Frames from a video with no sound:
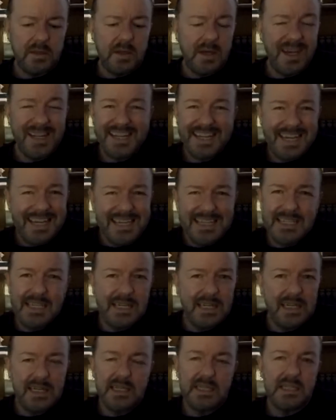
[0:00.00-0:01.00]
and
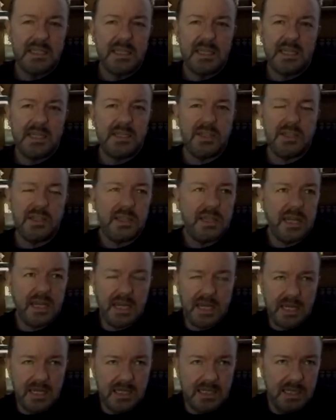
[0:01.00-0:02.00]
easy. It's just
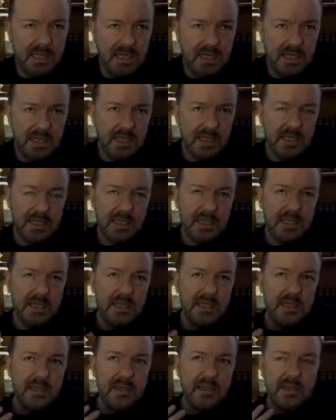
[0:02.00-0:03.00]
easy.
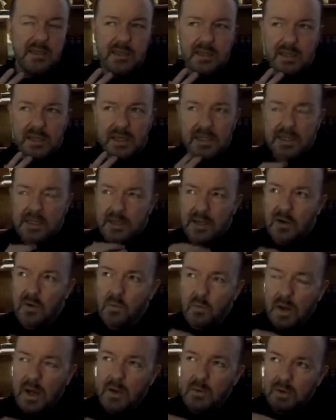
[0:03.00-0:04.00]
It's so
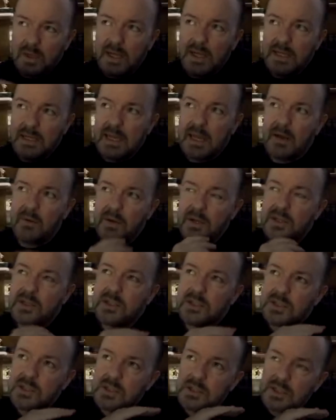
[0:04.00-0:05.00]
well laid out. It's
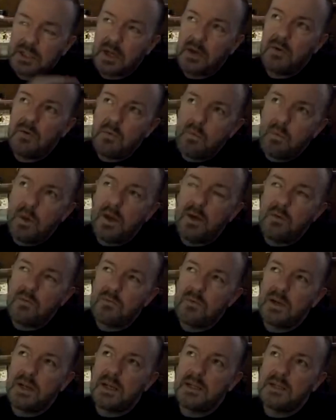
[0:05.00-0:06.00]
just so well
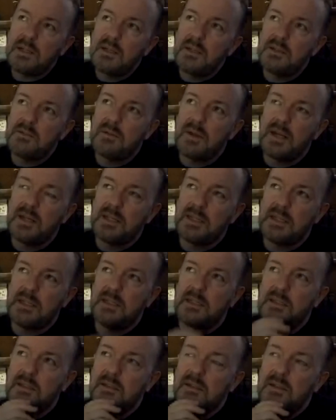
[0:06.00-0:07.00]
written and directed
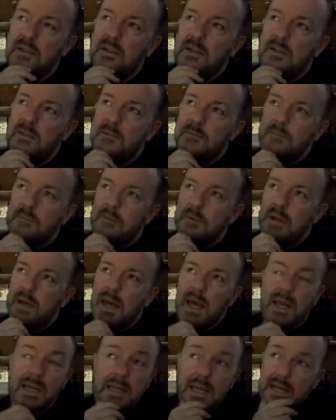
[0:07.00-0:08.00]

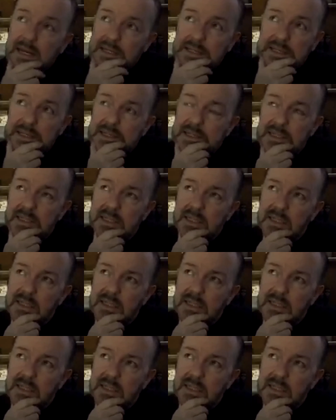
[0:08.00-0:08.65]
and acted